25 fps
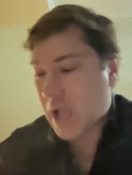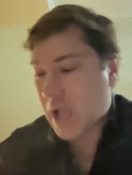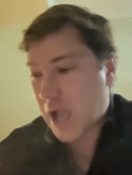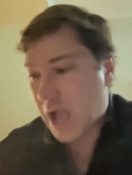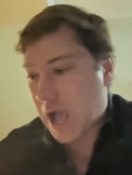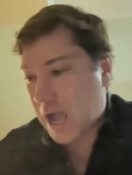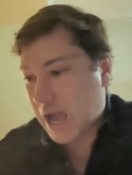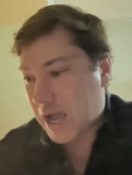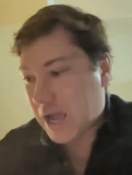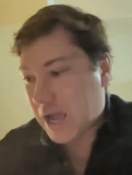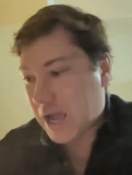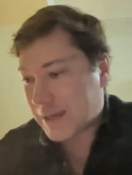
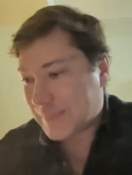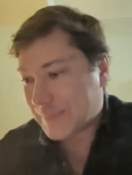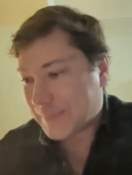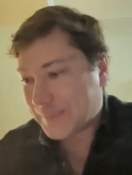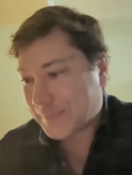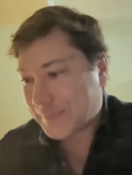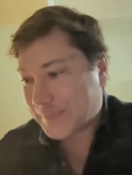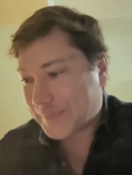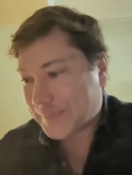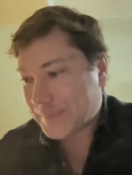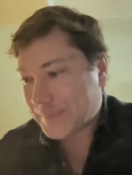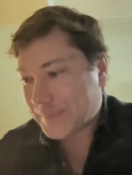
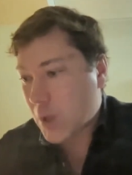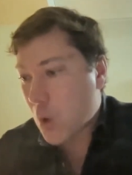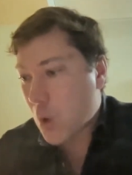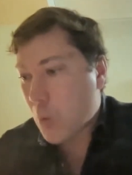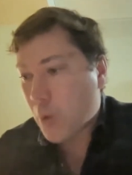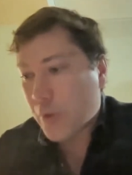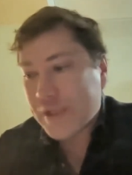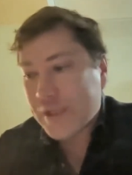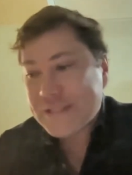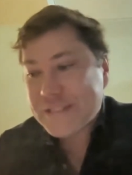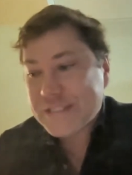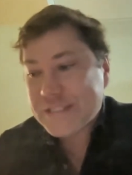Um,
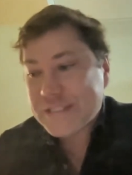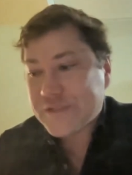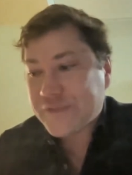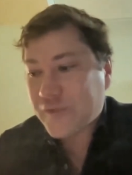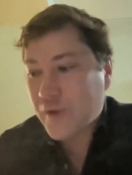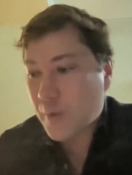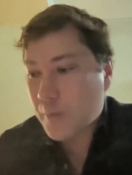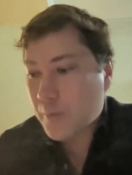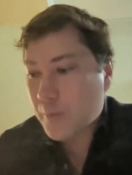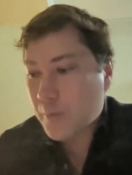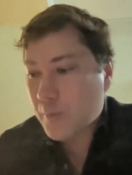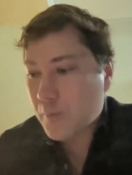well, this is
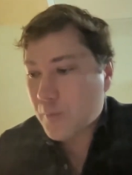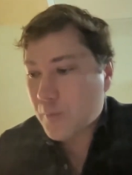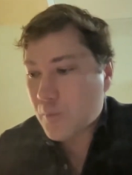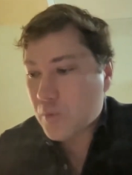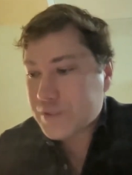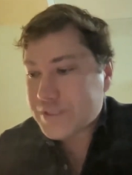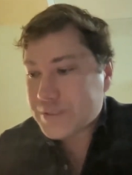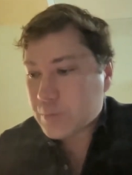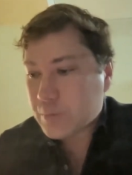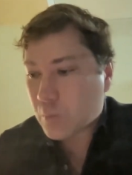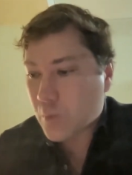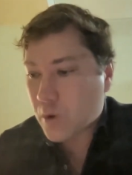from
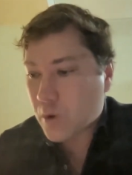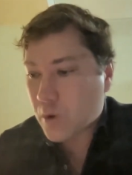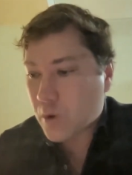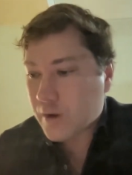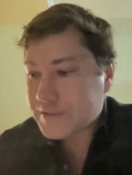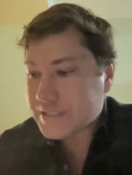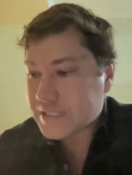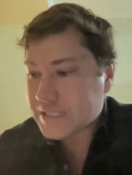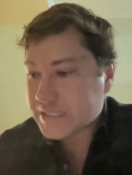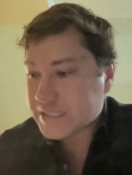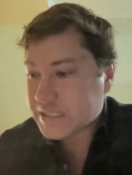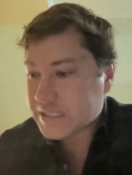one
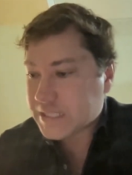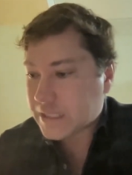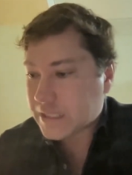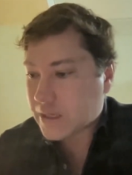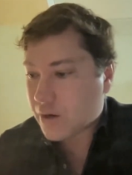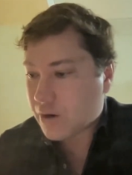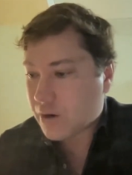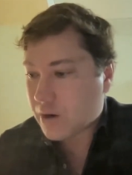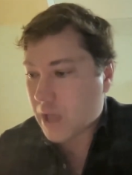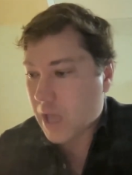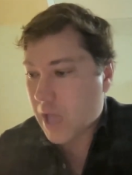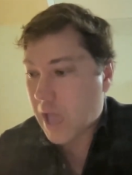of
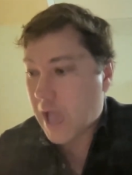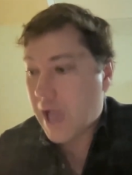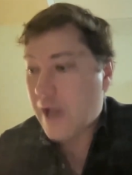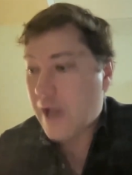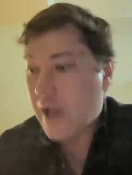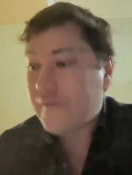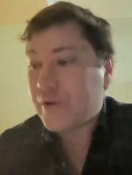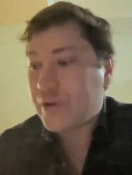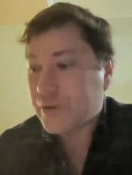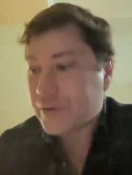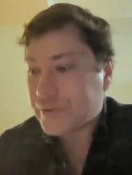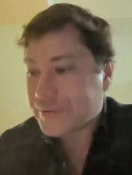1600
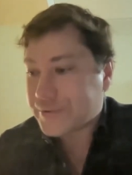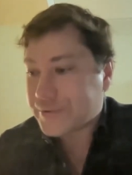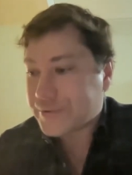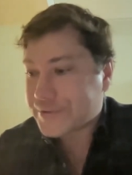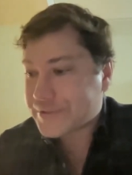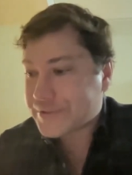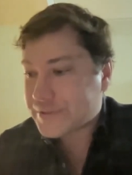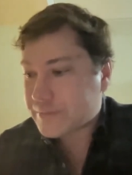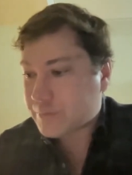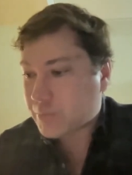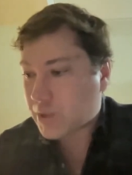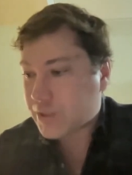
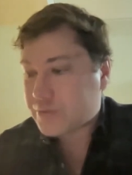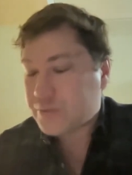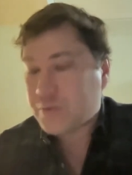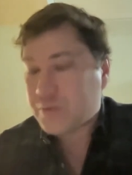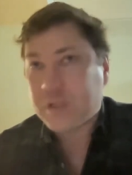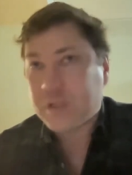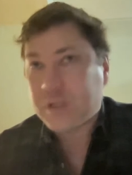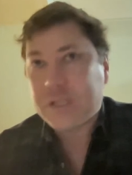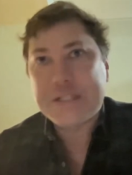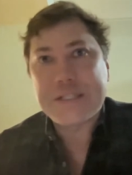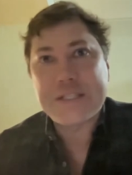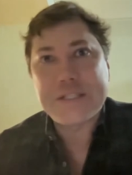Avenues press
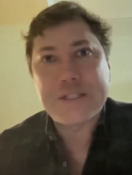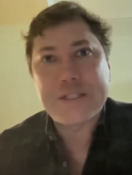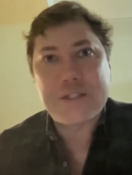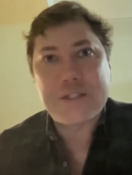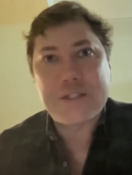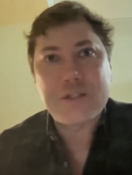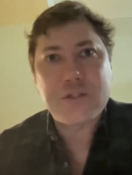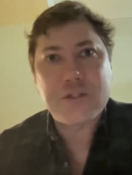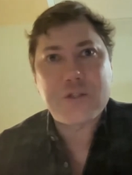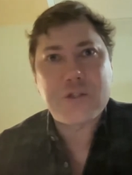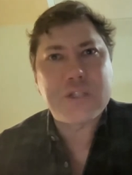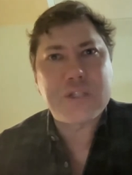
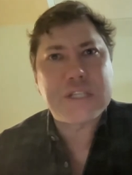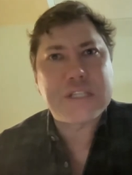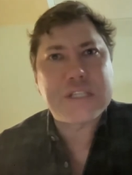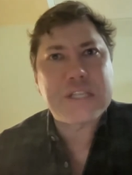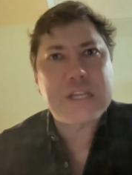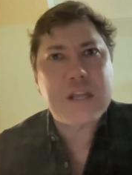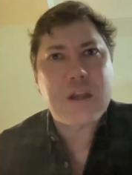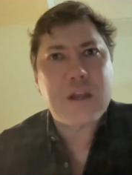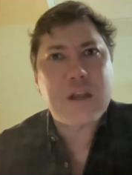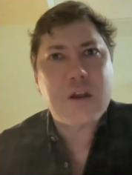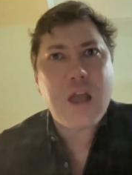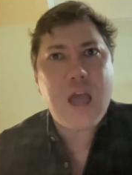releases.
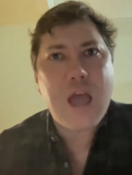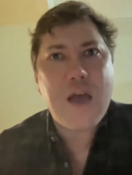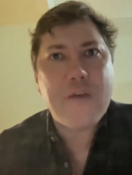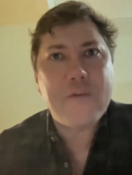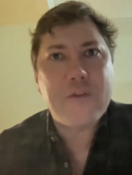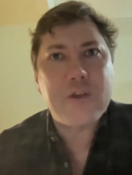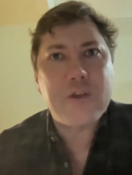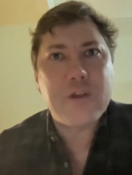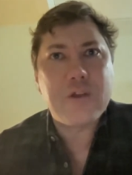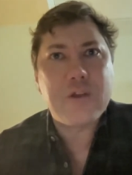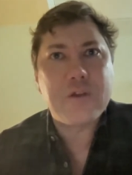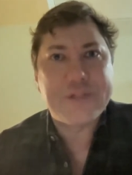1600
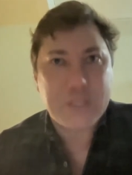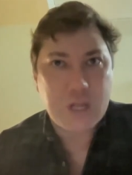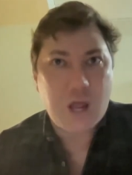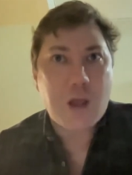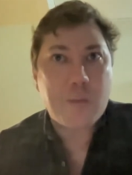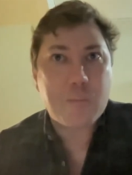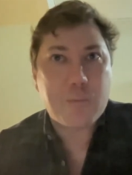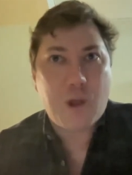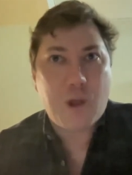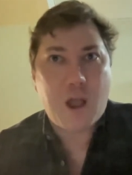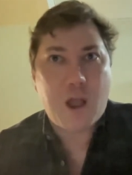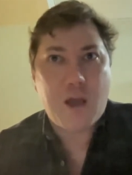Avenues, the
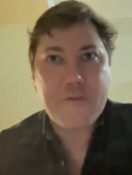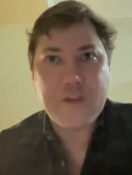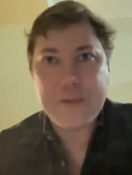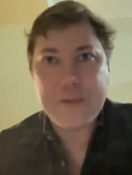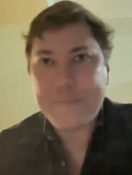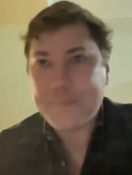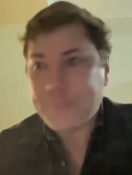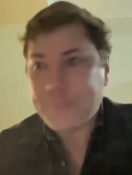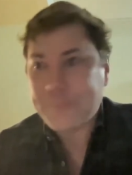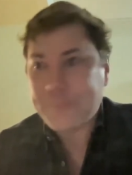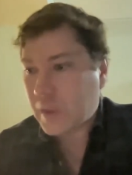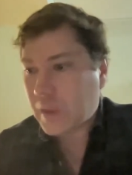
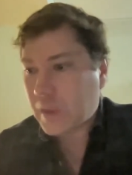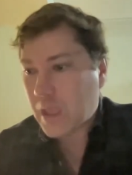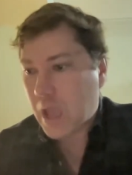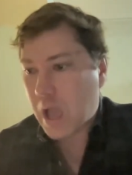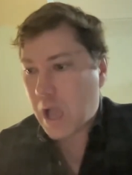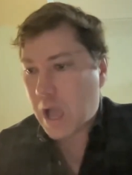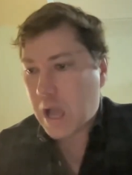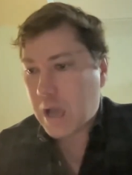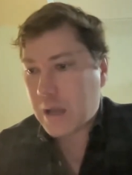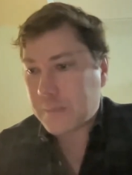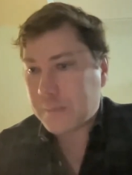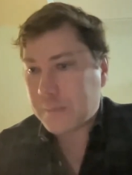nonprofit.
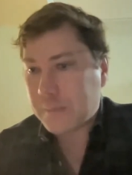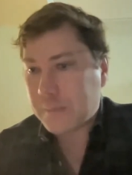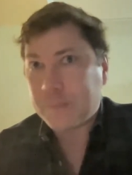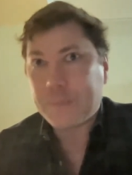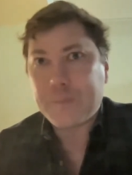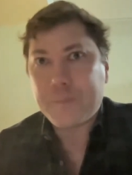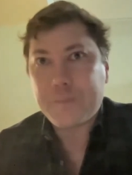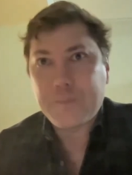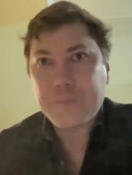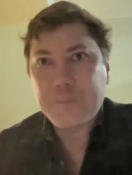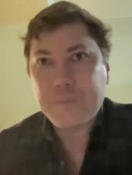Yes, um, sir.